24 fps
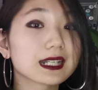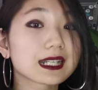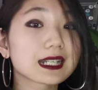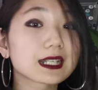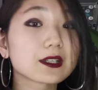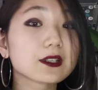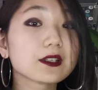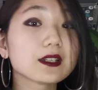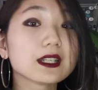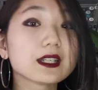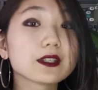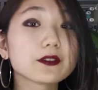
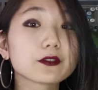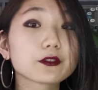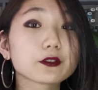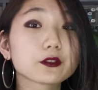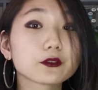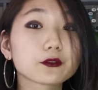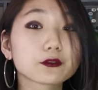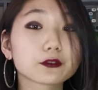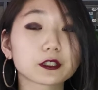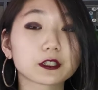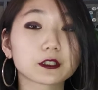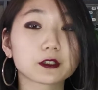So if
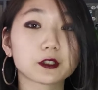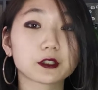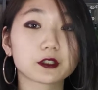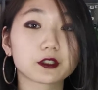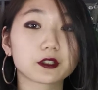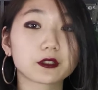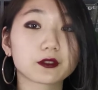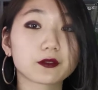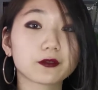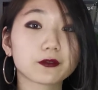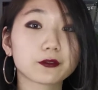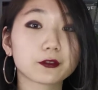you've
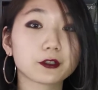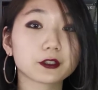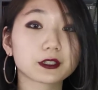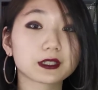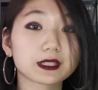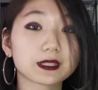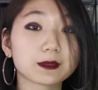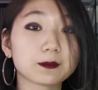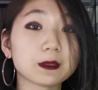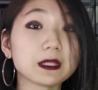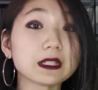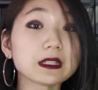recorded
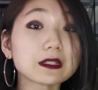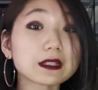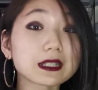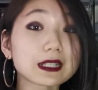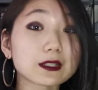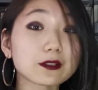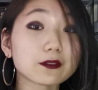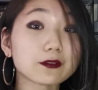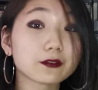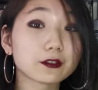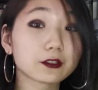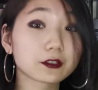40
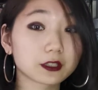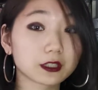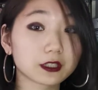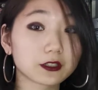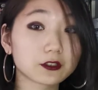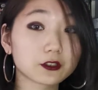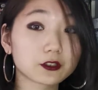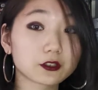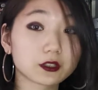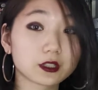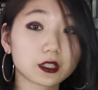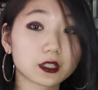minutes of
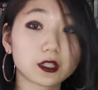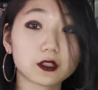footage,